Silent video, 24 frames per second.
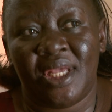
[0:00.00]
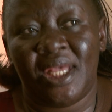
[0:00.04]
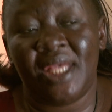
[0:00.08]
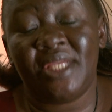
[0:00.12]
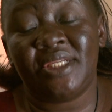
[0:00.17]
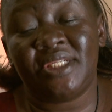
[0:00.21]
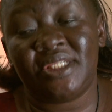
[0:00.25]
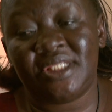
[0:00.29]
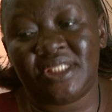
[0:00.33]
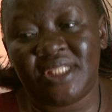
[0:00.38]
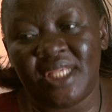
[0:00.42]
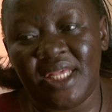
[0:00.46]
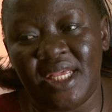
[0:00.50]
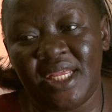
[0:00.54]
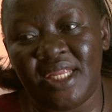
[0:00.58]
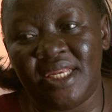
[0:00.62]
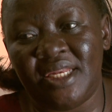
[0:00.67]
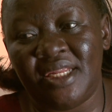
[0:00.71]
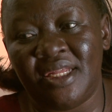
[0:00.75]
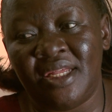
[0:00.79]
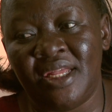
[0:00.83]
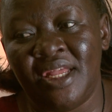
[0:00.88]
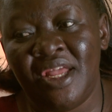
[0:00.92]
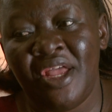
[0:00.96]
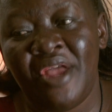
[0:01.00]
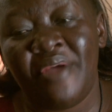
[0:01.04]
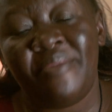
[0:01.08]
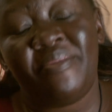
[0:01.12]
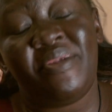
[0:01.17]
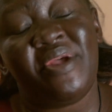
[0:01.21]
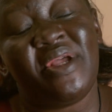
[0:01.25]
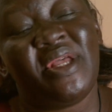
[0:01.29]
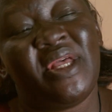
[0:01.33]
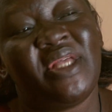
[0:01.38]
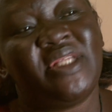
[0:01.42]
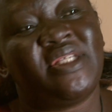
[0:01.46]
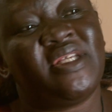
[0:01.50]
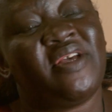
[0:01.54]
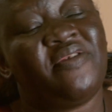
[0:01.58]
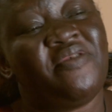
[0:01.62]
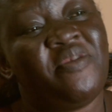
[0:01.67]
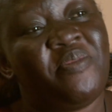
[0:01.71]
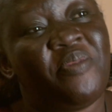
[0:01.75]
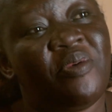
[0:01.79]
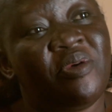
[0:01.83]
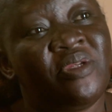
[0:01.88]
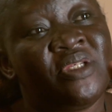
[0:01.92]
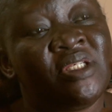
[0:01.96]
And she said, Being
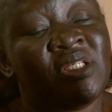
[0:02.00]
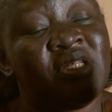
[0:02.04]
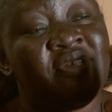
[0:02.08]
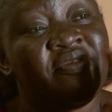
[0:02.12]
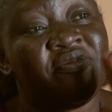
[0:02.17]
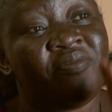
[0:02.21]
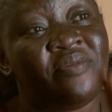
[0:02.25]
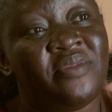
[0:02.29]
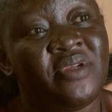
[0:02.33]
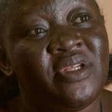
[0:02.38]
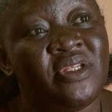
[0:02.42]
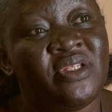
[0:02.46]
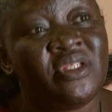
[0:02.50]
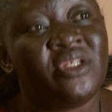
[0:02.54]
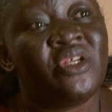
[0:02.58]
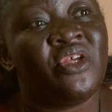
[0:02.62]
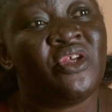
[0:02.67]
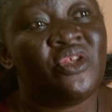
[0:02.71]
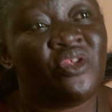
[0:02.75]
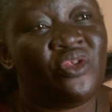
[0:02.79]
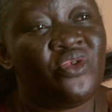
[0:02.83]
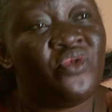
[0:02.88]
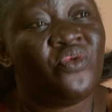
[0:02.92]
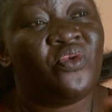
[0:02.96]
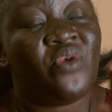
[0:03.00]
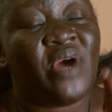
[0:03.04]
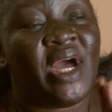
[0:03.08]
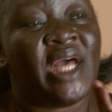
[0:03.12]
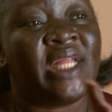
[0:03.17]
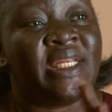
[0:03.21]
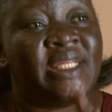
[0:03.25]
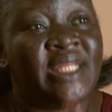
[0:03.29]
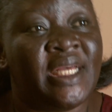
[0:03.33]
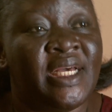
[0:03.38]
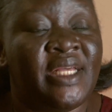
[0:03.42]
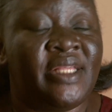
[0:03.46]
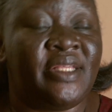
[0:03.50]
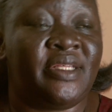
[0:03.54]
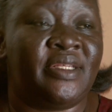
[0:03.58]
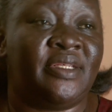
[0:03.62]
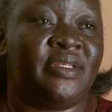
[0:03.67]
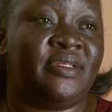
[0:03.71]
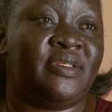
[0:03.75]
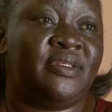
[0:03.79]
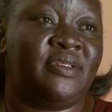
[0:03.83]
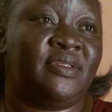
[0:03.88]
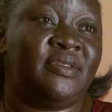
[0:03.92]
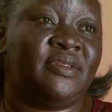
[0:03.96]
HIV positive means you are dying.